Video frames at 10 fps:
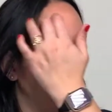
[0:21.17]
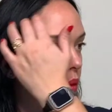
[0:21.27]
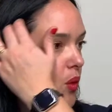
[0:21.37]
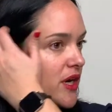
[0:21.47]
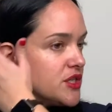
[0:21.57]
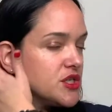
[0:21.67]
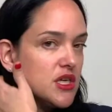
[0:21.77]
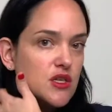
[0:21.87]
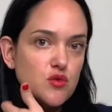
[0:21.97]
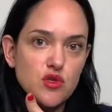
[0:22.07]
which
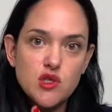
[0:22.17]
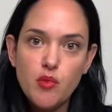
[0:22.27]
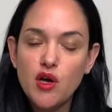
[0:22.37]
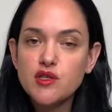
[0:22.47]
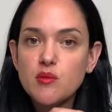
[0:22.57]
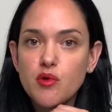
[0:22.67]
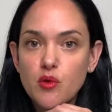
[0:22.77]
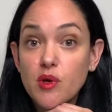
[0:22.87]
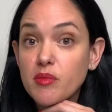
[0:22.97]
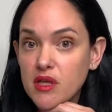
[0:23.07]
is responsible,
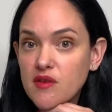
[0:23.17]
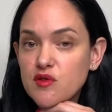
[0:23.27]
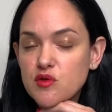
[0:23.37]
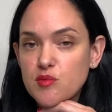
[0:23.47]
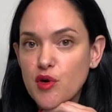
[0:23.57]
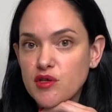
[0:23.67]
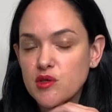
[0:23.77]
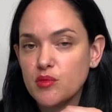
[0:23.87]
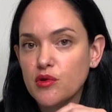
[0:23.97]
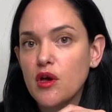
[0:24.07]
we believe is
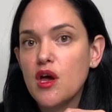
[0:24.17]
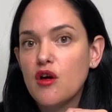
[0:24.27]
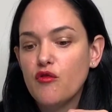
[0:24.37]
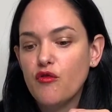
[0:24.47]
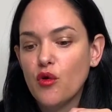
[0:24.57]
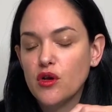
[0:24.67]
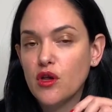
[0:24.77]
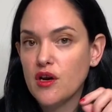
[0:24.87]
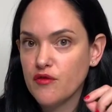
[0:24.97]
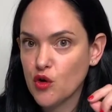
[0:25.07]
responsible, for a
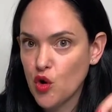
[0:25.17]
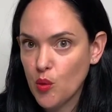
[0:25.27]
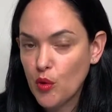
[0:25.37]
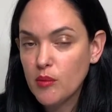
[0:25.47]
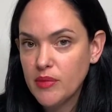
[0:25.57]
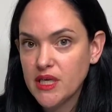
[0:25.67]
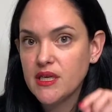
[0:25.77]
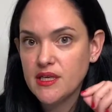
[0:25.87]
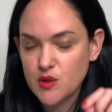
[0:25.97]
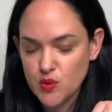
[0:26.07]
lot of the
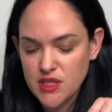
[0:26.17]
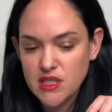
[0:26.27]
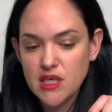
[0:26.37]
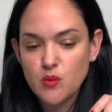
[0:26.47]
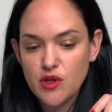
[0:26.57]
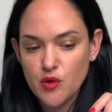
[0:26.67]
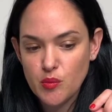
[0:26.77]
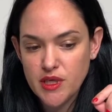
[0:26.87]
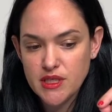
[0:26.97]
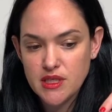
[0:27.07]
comorbidities we see with
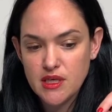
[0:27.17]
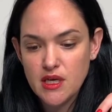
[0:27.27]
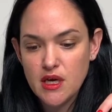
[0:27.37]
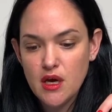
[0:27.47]
obesity.